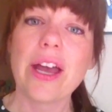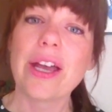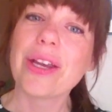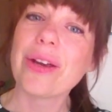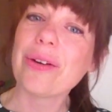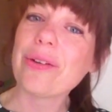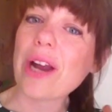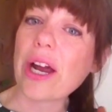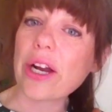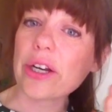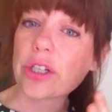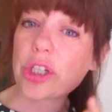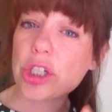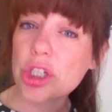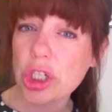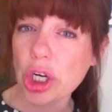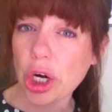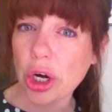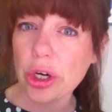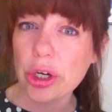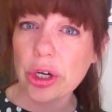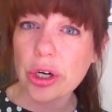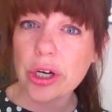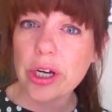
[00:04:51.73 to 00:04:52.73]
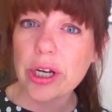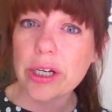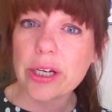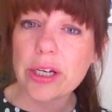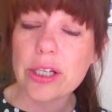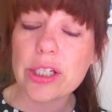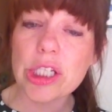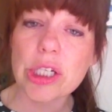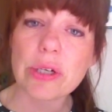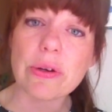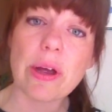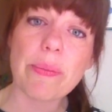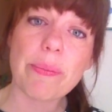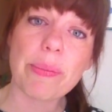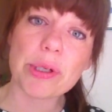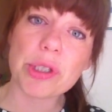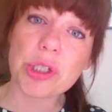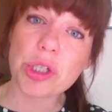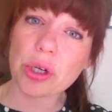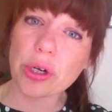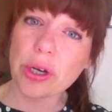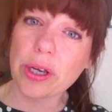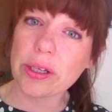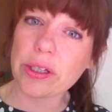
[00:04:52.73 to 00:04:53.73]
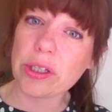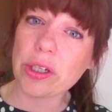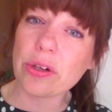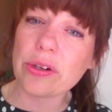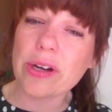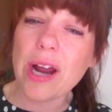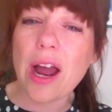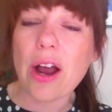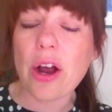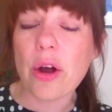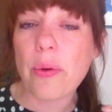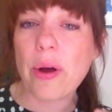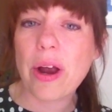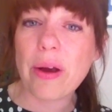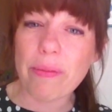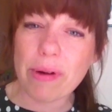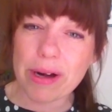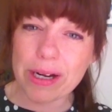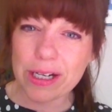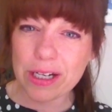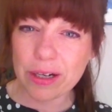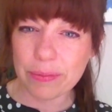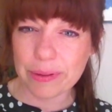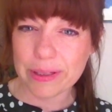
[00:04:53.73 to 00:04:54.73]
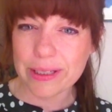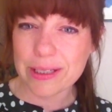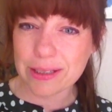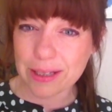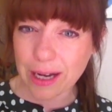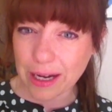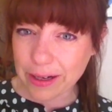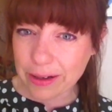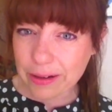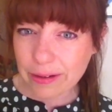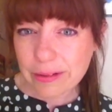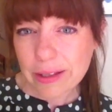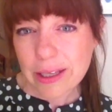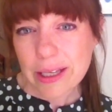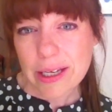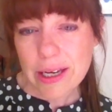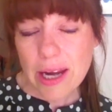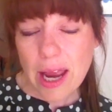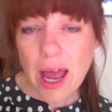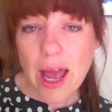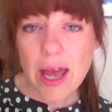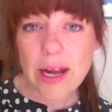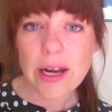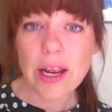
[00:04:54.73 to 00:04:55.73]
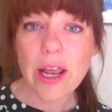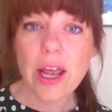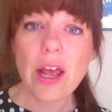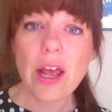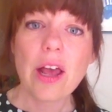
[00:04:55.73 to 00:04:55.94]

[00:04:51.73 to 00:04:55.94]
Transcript: You're not sure you're going to do it, but you're not quite ready to recycle it yet.